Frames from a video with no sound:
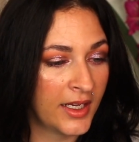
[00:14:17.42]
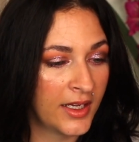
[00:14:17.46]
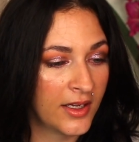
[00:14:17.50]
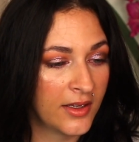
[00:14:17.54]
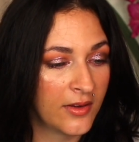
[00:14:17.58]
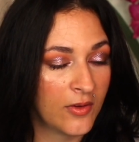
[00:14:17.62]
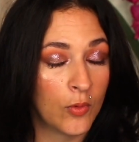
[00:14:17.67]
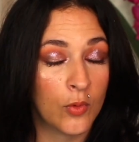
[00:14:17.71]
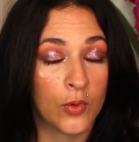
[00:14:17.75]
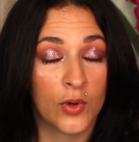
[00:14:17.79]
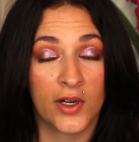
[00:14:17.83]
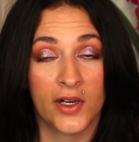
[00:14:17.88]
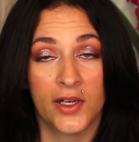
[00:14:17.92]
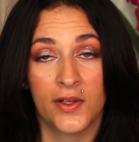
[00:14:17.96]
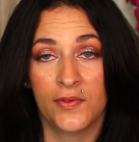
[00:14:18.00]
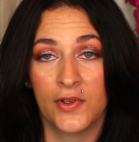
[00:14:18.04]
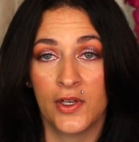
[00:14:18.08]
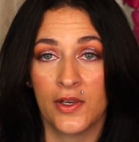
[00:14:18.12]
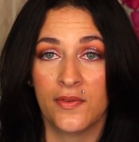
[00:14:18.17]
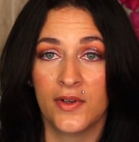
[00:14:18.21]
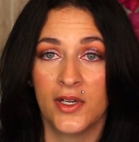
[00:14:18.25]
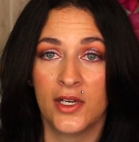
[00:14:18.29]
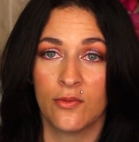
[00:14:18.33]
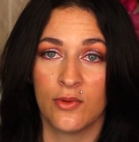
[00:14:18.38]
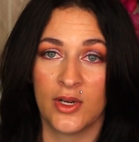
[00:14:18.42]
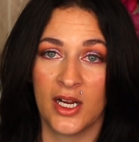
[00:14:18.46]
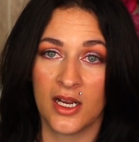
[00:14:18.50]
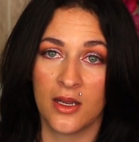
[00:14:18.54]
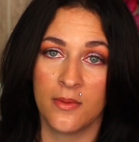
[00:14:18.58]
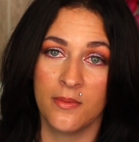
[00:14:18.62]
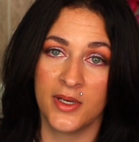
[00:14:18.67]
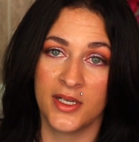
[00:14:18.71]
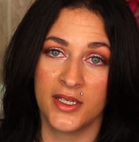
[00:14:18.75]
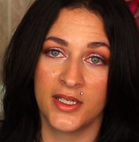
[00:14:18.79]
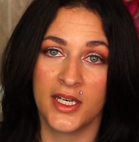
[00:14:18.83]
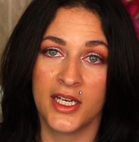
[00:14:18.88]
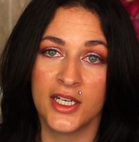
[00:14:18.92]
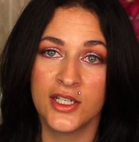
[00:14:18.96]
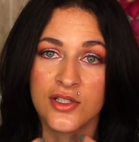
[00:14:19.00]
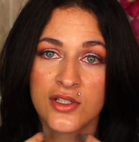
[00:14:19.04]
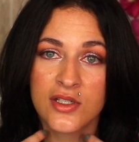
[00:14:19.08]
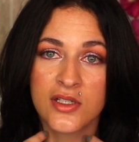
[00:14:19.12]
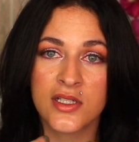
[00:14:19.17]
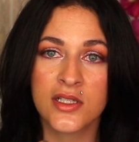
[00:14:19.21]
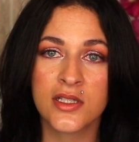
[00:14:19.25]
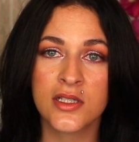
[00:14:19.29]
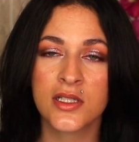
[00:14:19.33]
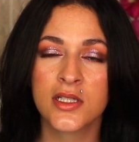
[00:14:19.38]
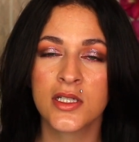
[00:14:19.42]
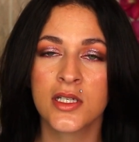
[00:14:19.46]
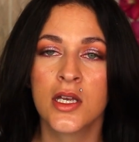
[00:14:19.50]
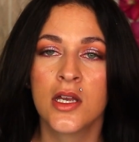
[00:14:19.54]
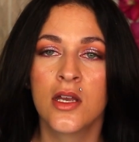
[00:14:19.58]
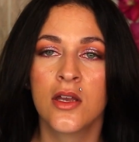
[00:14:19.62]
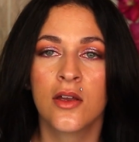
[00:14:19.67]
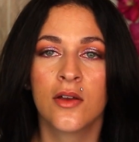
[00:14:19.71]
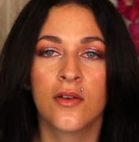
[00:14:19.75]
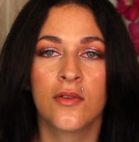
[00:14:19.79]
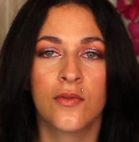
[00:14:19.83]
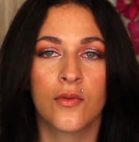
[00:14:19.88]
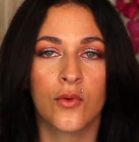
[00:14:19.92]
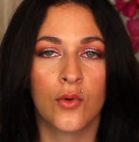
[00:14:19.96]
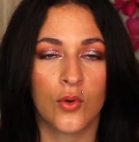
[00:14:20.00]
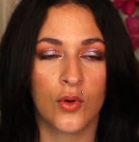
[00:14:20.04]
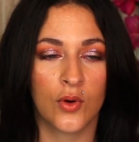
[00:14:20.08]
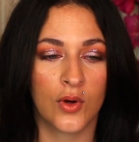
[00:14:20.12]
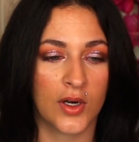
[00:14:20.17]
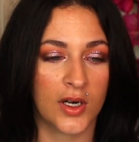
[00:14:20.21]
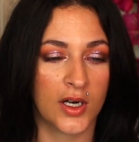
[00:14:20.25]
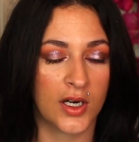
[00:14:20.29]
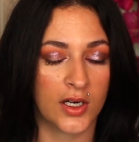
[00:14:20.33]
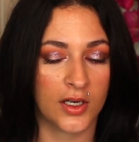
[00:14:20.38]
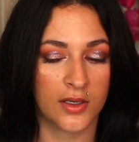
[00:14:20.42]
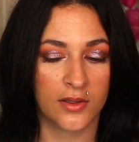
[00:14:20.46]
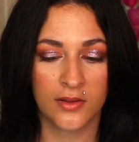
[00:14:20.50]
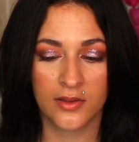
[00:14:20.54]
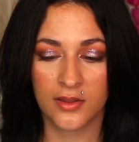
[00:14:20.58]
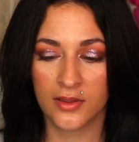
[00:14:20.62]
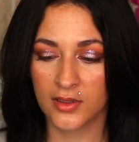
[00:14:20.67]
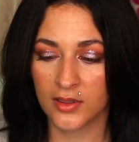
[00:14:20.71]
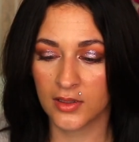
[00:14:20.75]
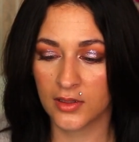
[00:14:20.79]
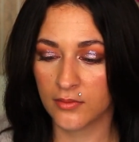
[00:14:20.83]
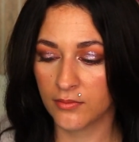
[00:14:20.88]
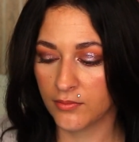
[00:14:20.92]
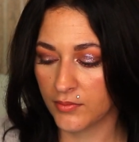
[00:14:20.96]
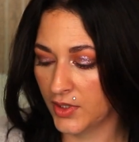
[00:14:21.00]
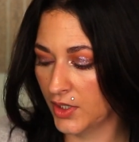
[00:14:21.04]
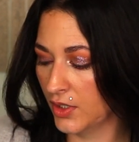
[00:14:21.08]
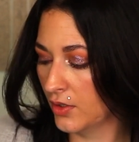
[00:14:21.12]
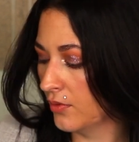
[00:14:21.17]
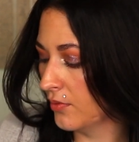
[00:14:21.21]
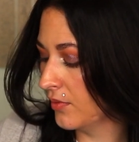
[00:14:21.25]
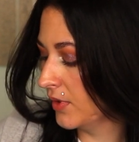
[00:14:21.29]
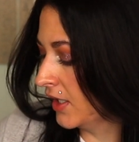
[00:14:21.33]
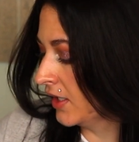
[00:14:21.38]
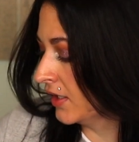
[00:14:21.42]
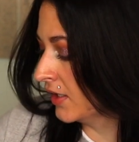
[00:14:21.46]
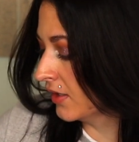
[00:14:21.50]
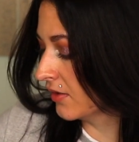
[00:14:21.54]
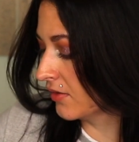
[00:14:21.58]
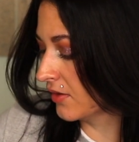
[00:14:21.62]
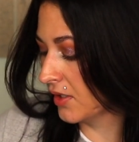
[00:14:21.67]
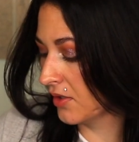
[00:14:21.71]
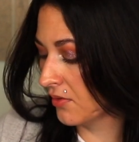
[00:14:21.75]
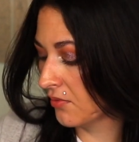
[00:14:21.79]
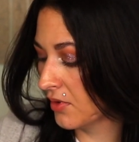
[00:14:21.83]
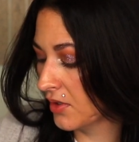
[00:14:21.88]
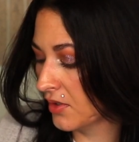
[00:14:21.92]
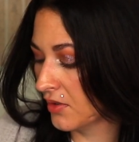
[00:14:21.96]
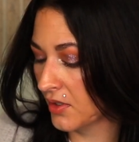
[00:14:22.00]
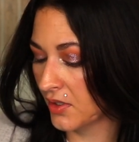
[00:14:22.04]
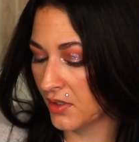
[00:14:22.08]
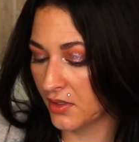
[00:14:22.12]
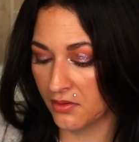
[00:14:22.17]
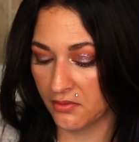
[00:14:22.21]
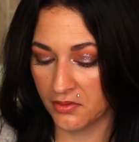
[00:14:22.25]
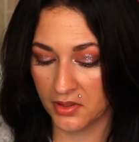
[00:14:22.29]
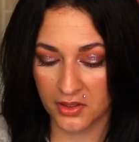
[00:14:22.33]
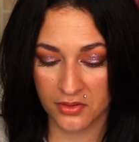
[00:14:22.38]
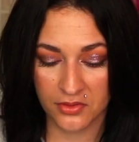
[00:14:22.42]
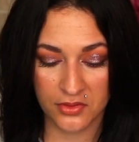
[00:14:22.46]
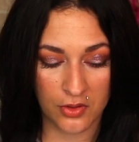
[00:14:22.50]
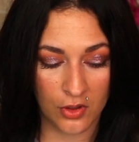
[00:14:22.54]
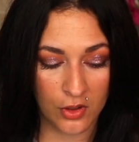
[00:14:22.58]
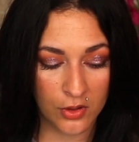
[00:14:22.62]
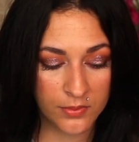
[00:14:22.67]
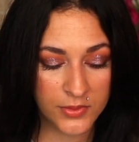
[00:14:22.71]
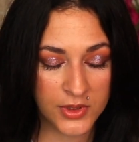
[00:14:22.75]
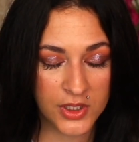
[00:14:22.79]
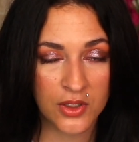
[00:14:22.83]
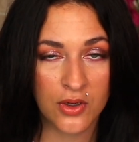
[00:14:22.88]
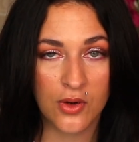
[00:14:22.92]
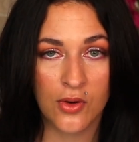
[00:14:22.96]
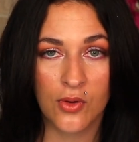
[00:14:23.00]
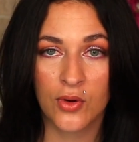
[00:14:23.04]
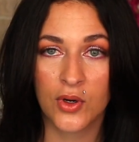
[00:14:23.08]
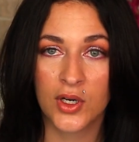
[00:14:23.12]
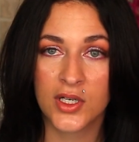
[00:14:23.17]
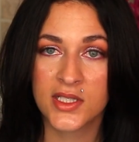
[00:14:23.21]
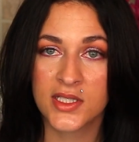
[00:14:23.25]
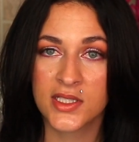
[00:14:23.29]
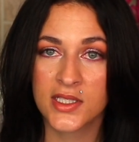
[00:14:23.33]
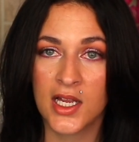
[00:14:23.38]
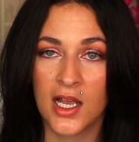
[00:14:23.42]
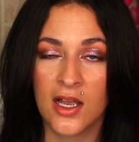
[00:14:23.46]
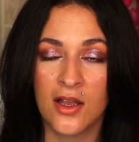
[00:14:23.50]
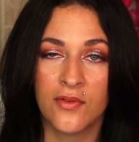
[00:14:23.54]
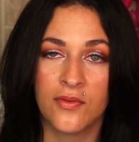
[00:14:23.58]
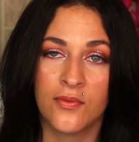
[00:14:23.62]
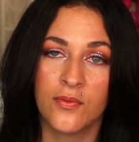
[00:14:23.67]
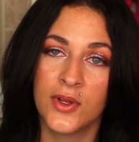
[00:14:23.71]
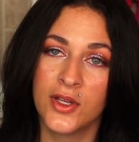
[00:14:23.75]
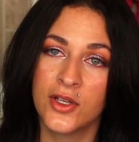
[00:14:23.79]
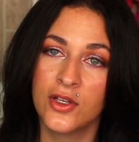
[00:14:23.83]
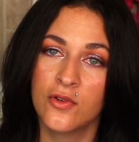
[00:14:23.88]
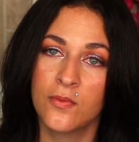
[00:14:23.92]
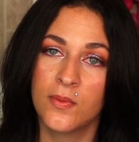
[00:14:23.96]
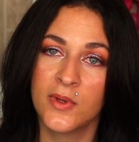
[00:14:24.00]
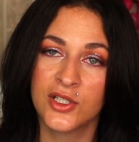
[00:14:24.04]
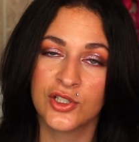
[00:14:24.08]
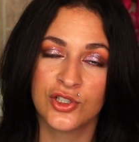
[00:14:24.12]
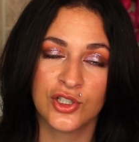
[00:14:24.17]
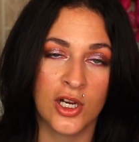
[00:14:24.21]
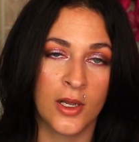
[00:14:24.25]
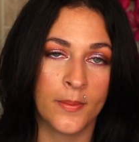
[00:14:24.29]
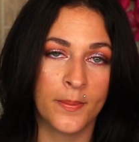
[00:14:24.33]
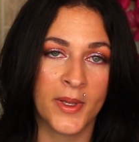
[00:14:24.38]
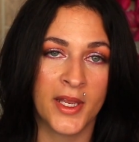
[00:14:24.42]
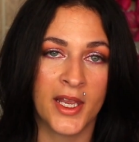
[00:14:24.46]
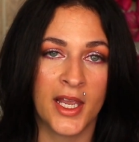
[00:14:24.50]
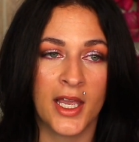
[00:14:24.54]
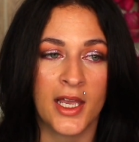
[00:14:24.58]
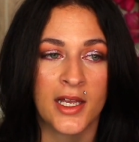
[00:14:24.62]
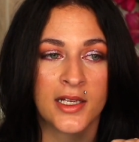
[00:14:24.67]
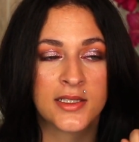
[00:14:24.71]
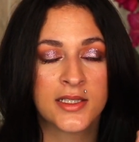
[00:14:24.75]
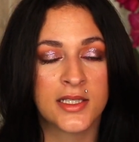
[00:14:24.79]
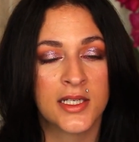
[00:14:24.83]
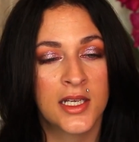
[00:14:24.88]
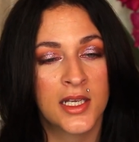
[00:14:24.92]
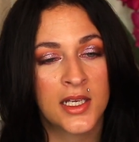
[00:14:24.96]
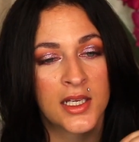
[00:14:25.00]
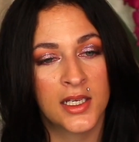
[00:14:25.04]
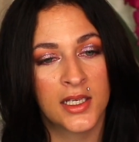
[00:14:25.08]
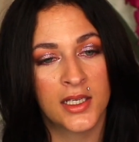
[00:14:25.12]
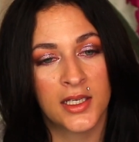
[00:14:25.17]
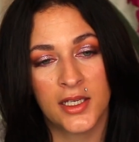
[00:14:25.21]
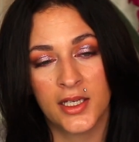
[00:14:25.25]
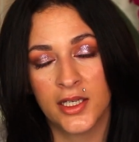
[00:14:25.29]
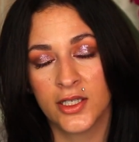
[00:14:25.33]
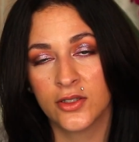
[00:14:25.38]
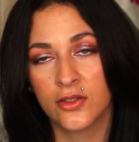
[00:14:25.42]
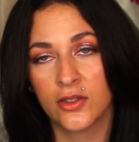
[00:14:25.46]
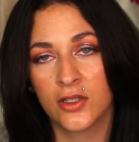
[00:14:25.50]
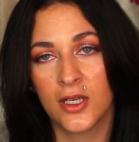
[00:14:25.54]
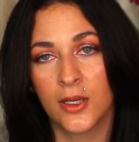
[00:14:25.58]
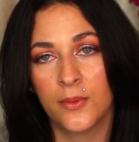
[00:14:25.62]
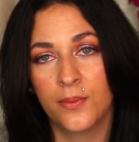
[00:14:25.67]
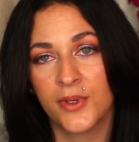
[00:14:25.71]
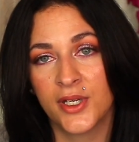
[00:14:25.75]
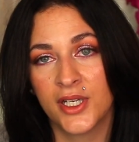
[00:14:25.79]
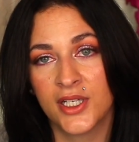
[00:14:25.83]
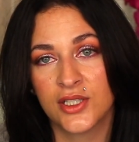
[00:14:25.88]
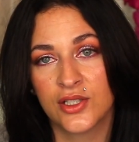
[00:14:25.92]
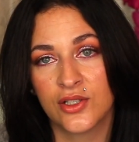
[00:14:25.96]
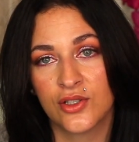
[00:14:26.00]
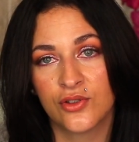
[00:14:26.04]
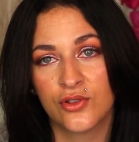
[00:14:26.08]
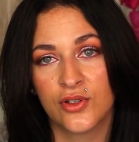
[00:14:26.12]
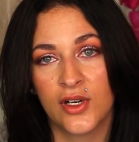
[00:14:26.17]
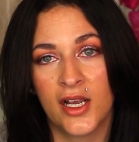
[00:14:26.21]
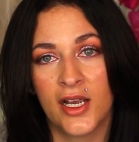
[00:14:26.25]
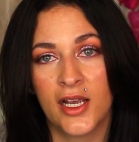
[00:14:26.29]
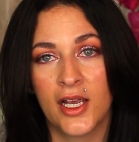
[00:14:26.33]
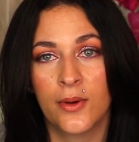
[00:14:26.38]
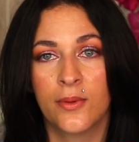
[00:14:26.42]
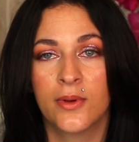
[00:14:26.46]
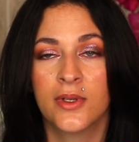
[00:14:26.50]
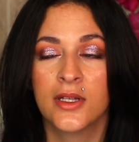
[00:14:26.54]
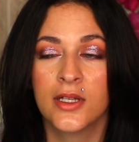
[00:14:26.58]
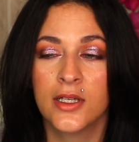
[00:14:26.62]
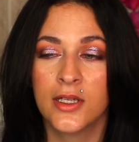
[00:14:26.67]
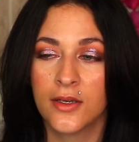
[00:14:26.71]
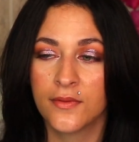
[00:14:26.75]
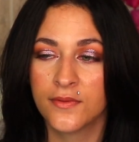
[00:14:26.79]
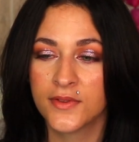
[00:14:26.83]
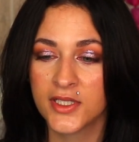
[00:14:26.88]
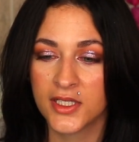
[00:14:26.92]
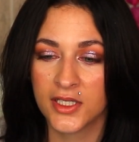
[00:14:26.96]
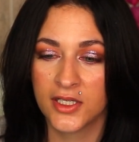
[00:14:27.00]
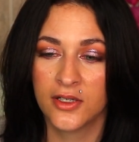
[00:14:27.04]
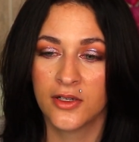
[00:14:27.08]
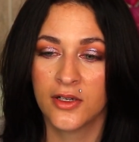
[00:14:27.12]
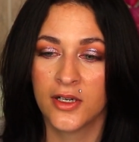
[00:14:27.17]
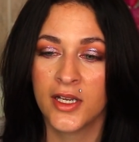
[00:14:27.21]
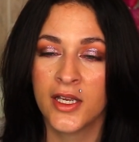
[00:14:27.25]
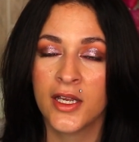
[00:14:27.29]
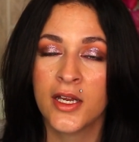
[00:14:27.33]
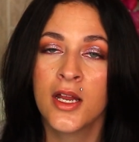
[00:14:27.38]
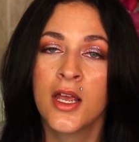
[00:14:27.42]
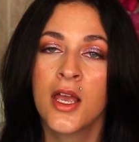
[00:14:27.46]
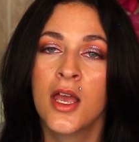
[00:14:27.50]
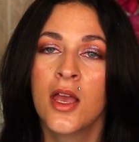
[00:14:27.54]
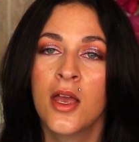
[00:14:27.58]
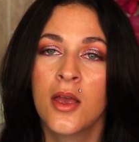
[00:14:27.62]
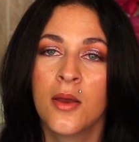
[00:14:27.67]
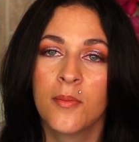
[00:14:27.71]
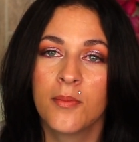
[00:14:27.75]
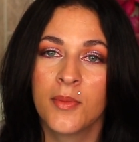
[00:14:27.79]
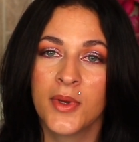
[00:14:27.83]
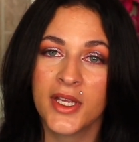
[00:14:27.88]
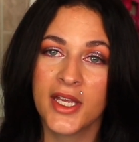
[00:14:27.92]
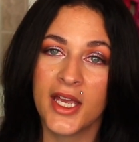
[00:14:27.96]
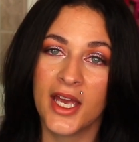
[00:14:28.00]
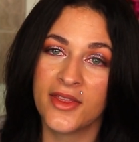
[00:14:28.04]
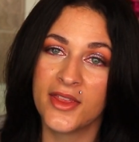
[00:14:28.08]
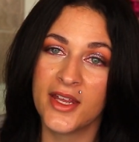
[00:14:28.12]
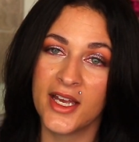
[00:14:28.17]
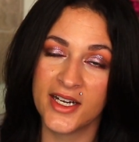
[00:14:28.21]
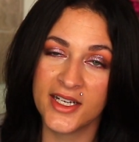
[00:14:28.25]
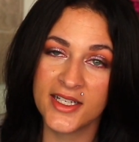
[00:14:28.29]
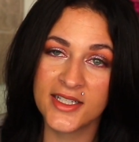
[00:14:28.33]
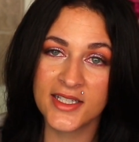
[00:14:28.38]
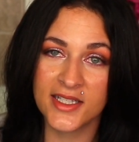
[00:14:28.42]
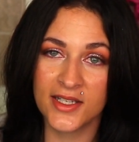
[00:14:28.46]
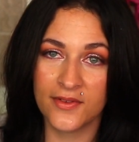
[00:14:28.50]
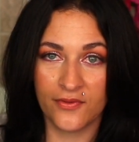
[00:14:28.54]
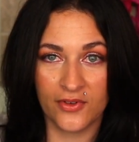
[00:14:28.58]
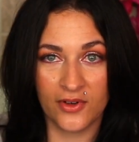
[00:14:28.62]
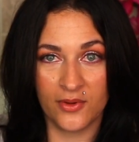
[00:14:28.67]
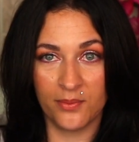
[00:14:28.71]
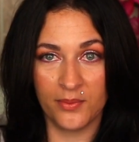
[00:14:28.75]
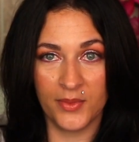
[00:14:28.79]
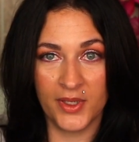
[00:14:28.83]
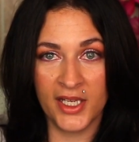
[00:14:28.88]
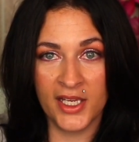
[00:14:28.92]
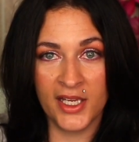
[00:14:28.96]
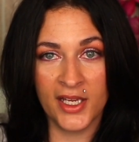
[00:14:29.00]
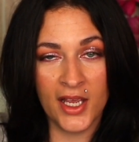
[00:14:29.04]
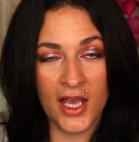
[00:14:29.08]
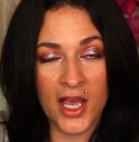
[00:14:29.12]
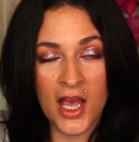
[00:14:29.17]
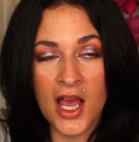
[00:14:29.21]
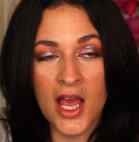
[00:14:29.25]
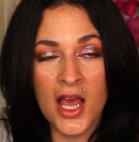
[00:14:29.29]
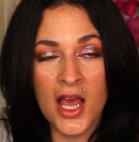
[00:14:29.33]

or if you have any recommendations for, you know, anything really, any home decor stuff that you've been shopping at, candle companies to try. I would love to hear it. But yeah, that is it for me.